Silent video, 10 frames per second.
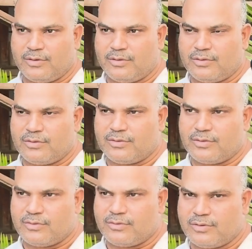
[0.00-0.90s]

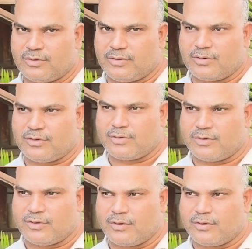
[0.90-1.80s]

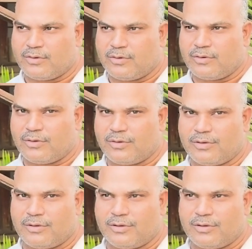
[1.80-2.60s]
No words are spoken by the person on screen.